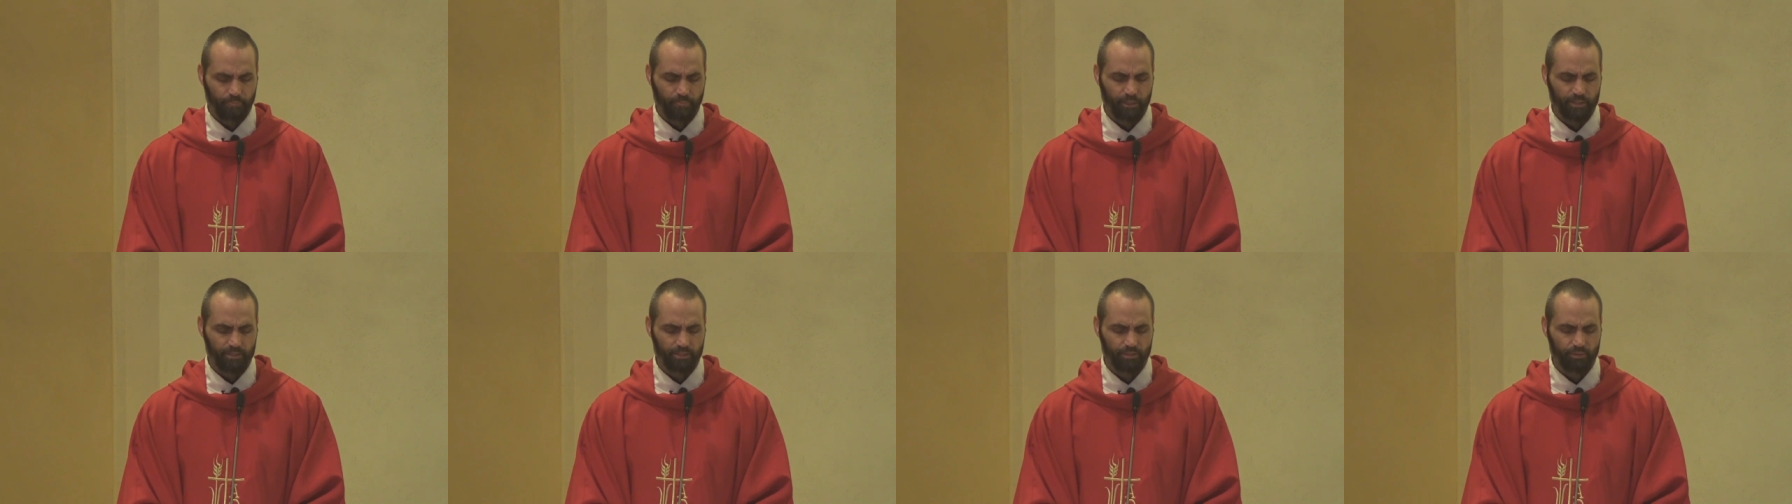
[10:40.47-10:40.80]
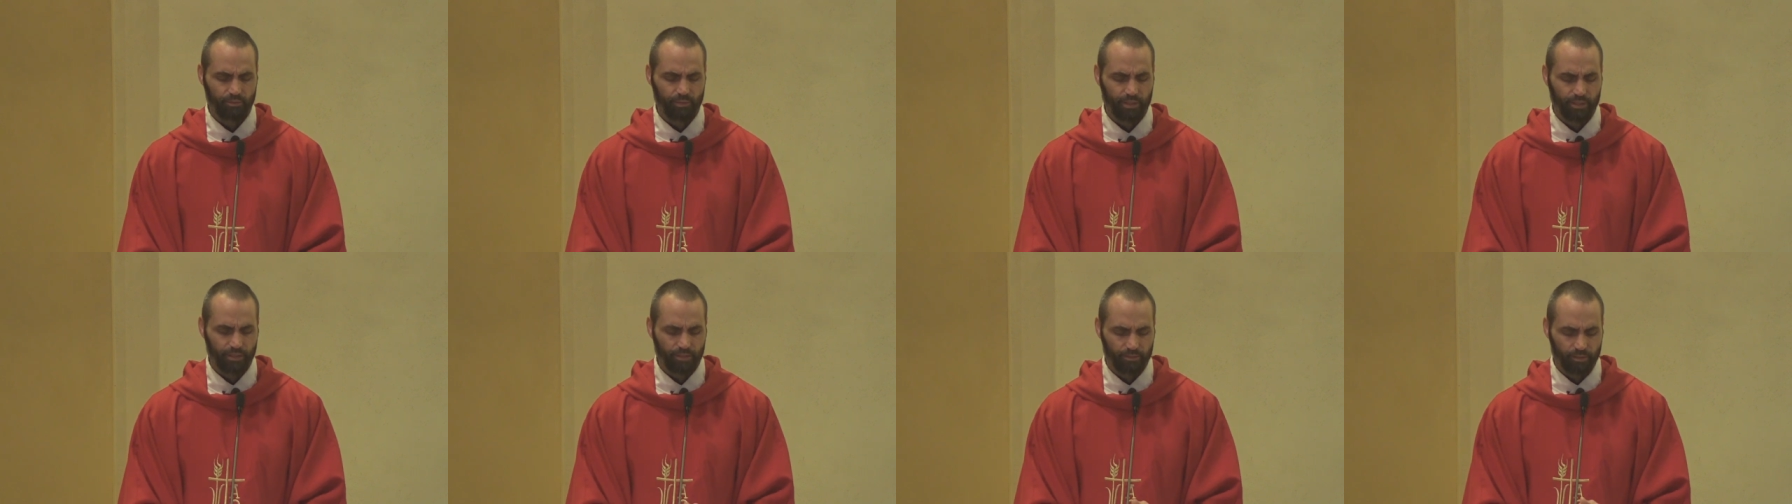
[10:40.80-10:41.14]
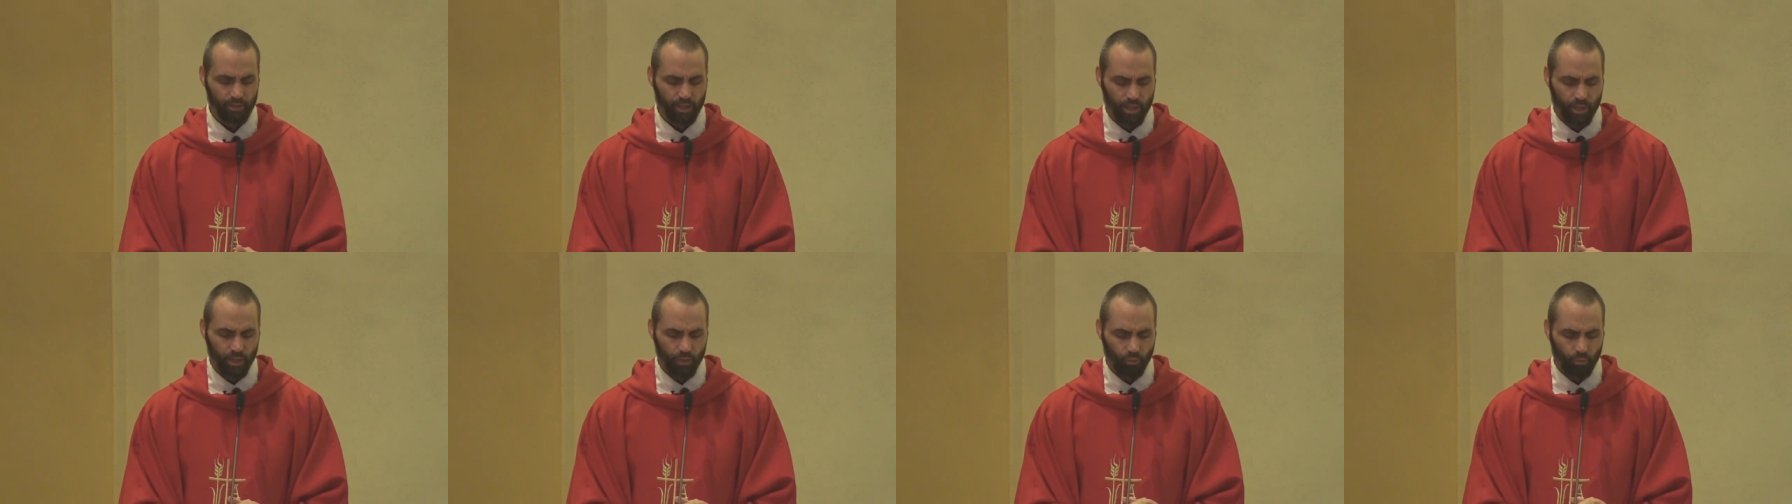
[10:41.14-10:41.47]
so we can
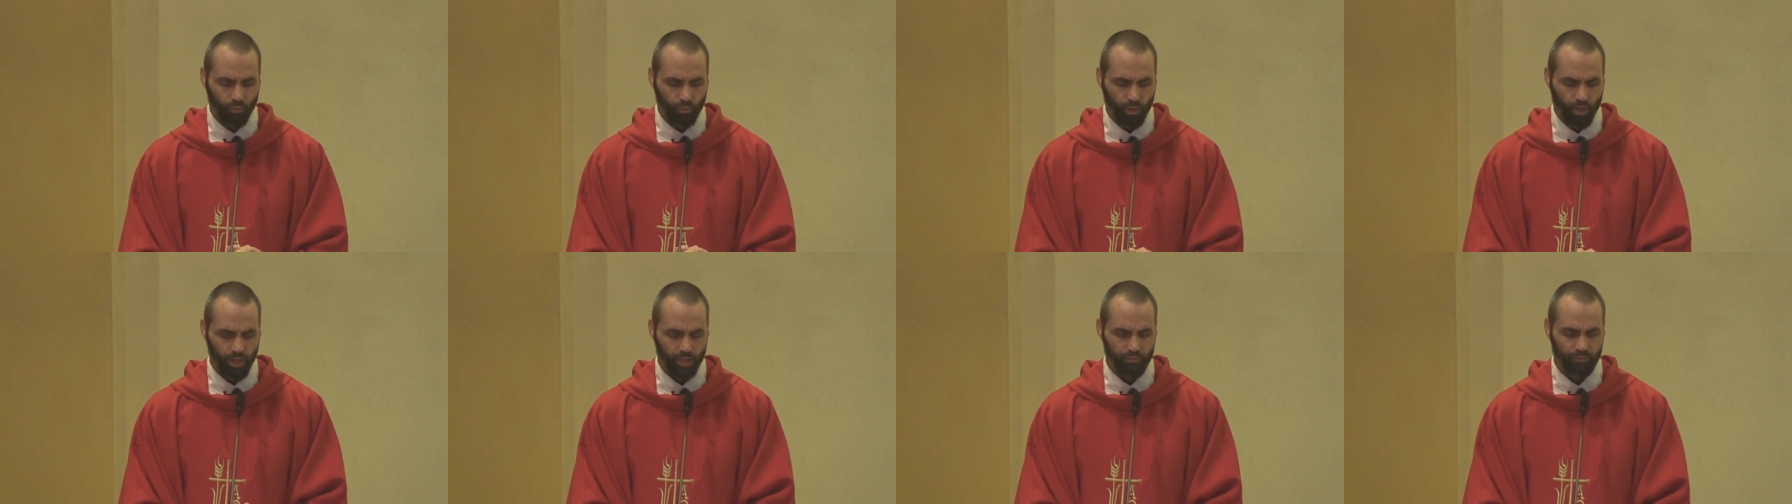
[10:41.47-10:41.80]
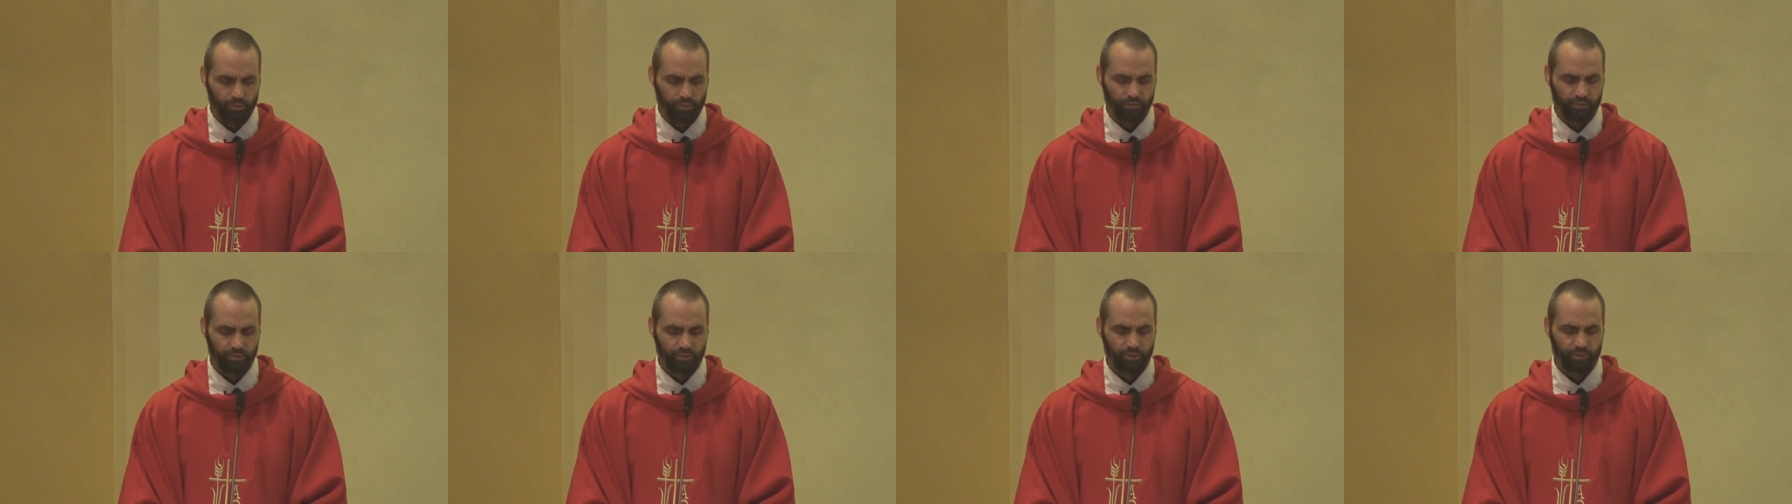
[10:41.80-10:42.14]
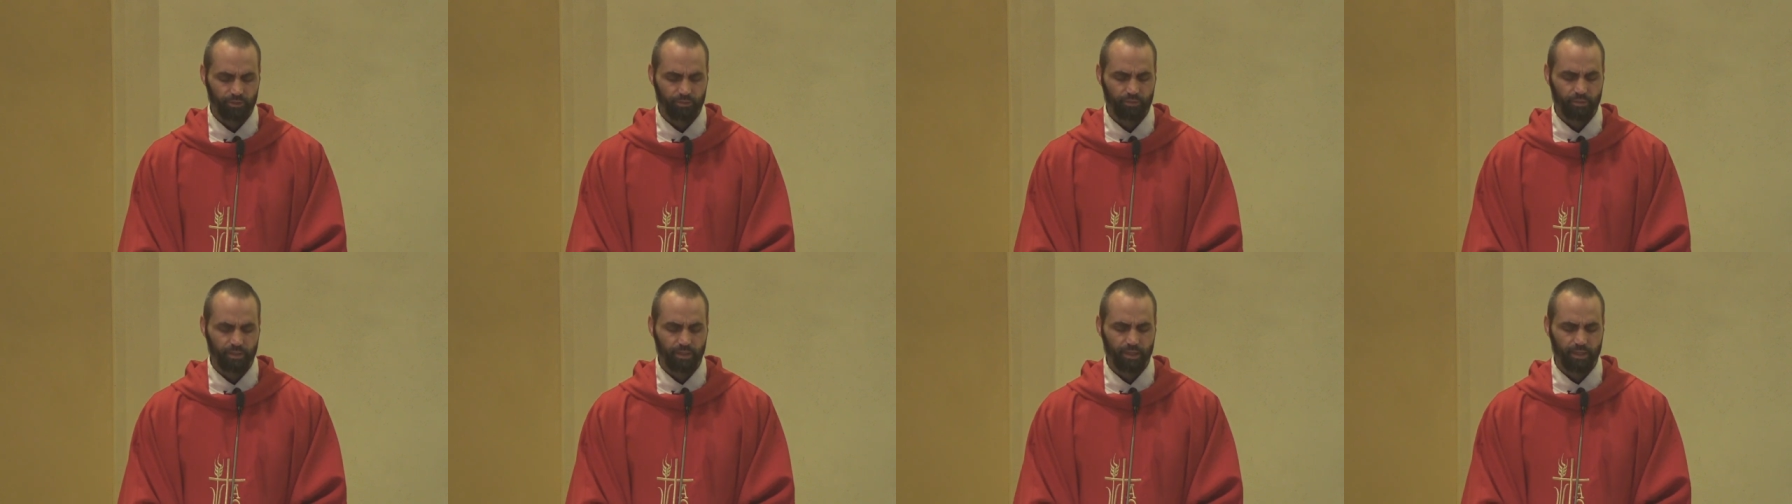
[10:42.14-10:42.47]
walk with
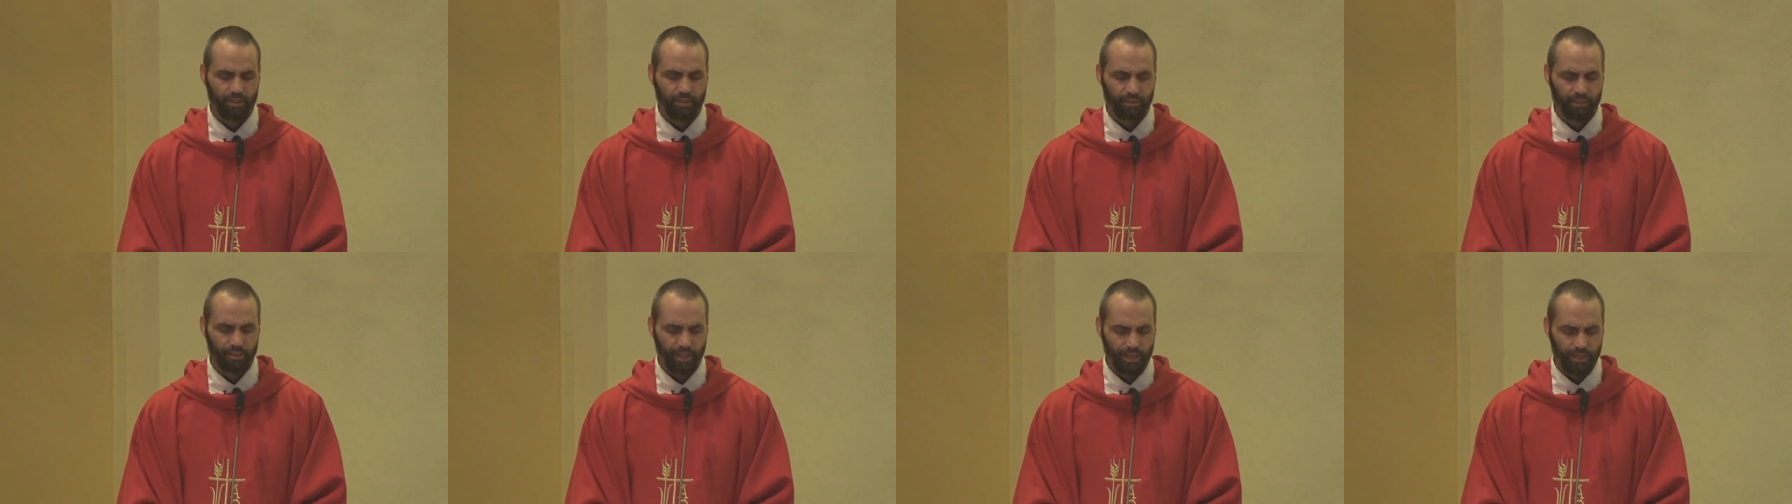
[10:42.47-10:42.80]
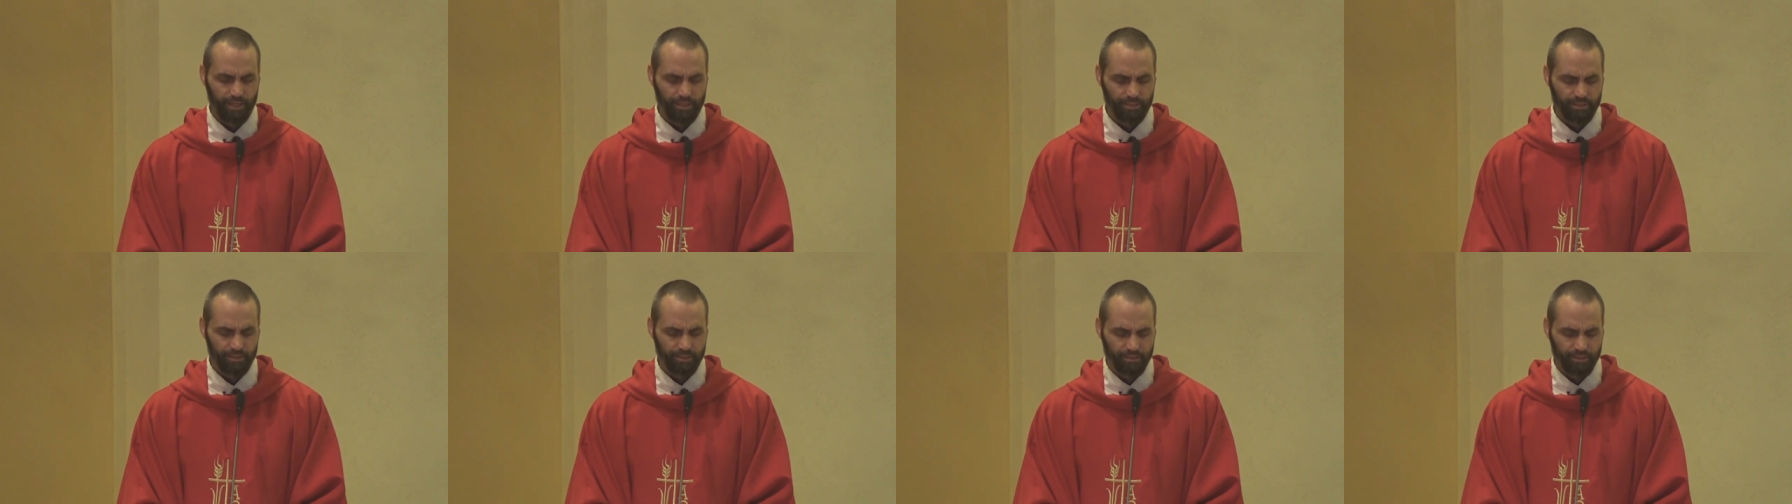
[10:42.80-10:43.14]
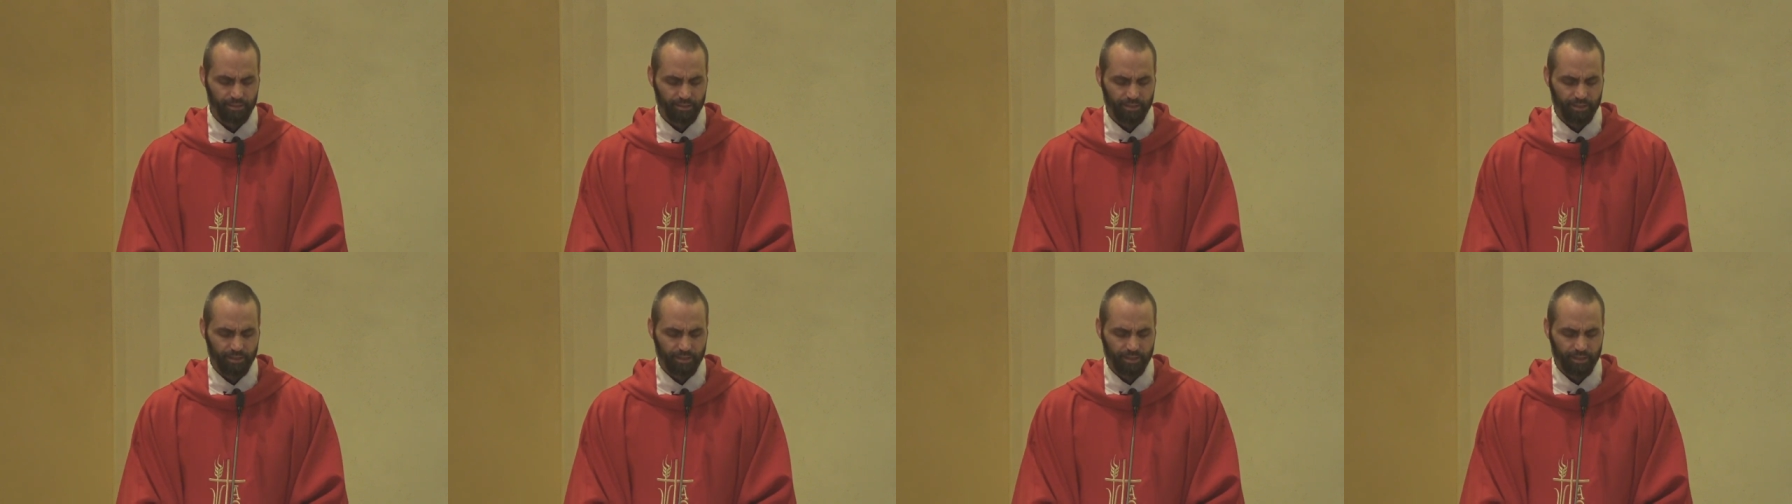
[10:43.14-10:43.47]
you in light
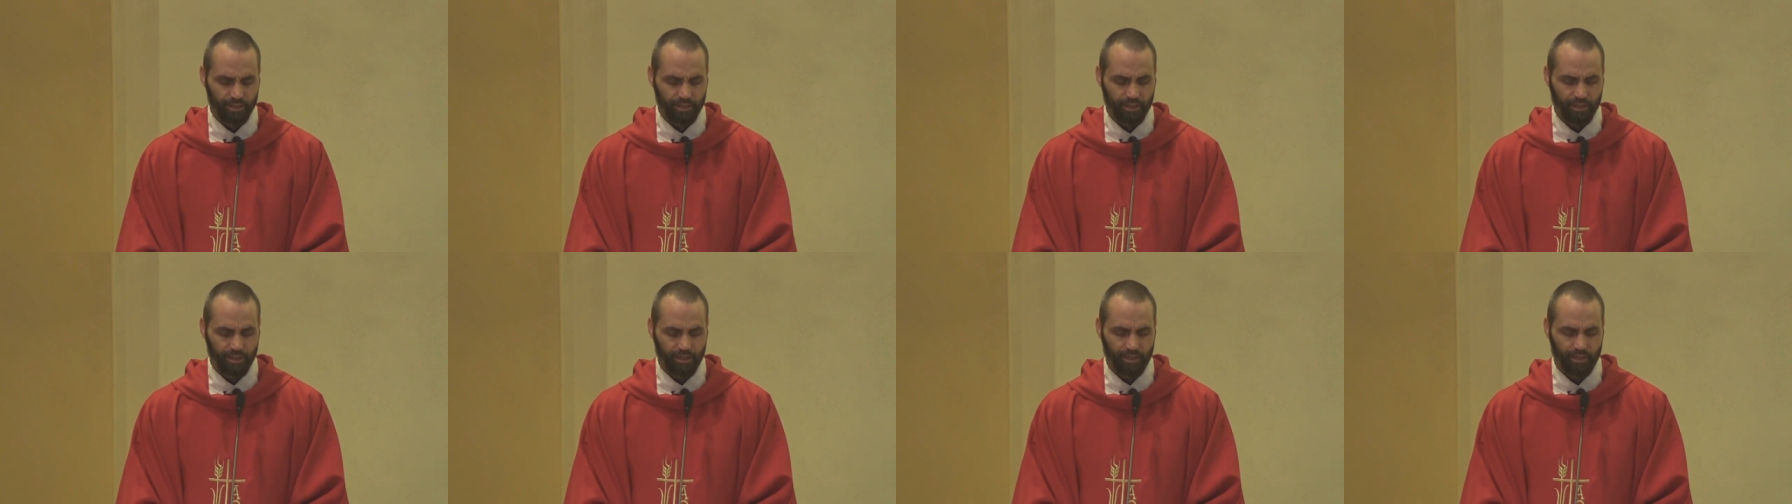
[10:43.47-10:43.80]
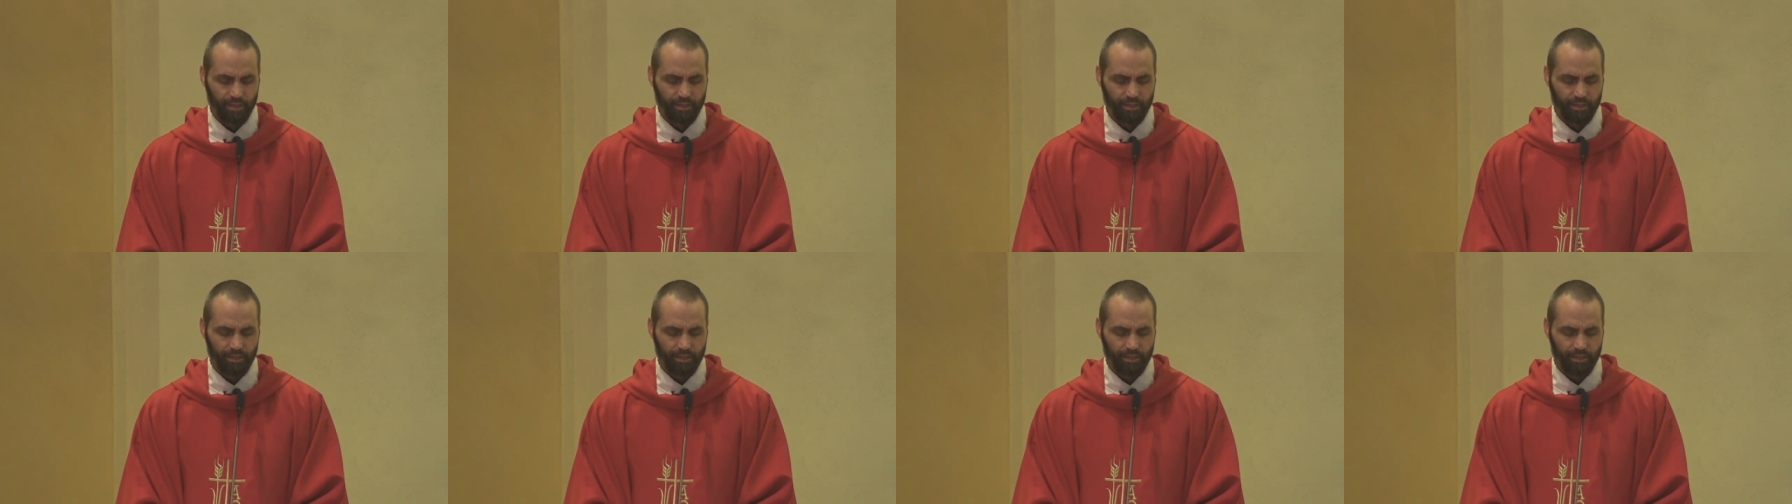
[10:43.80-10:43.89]
uh,